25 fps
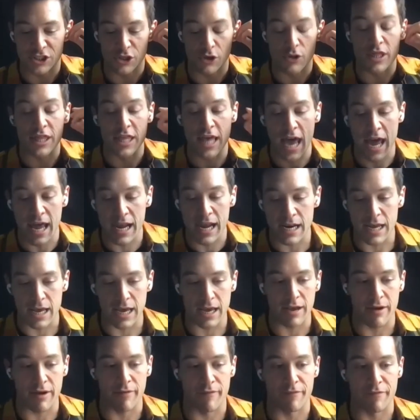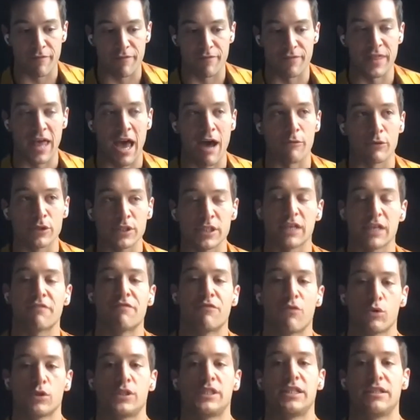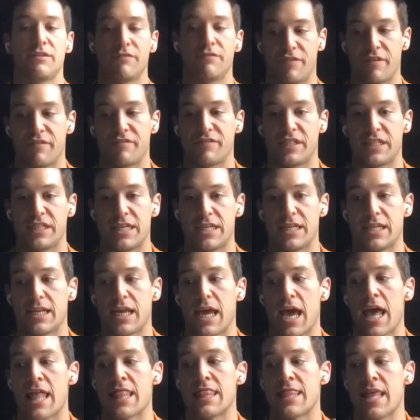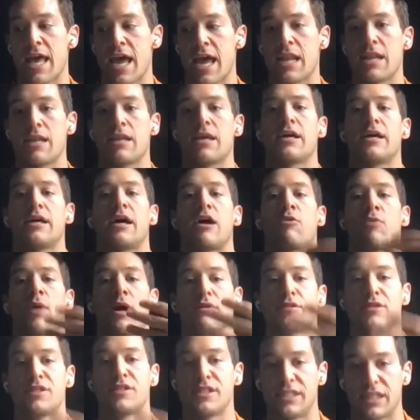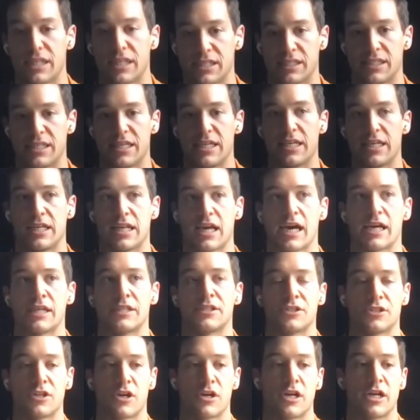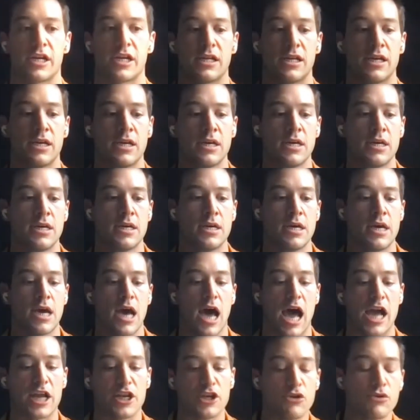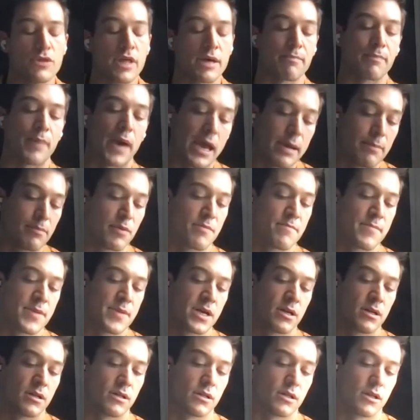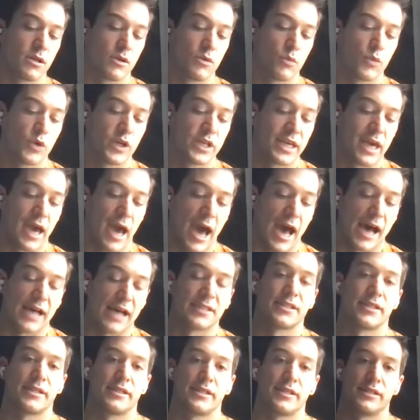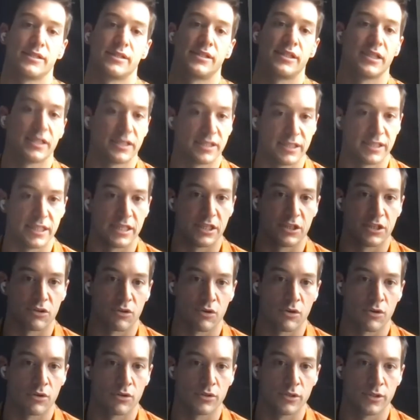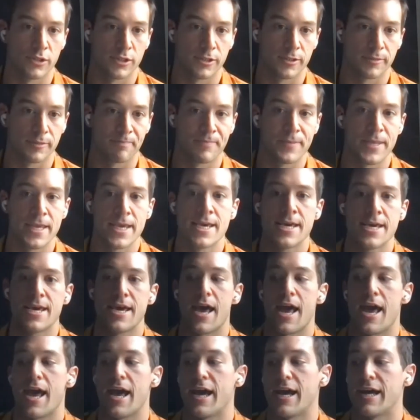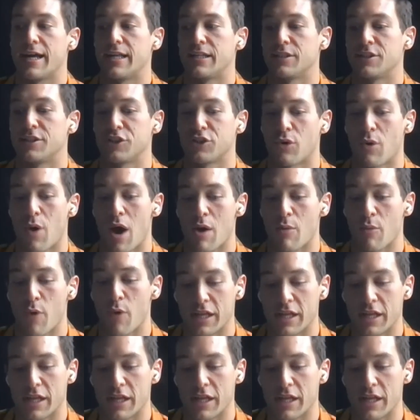So then that was like 14, 15. And then around 16, I knew that Paper Mill would cast 16-year-olds. And so